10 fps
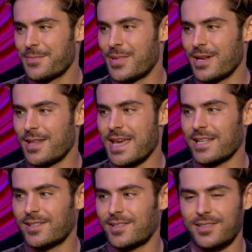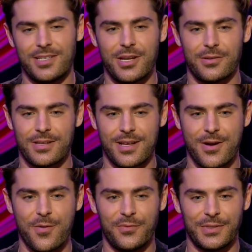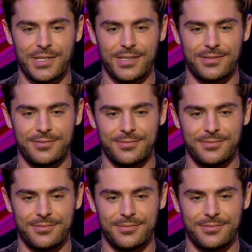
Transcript: But that's, you know, hopefully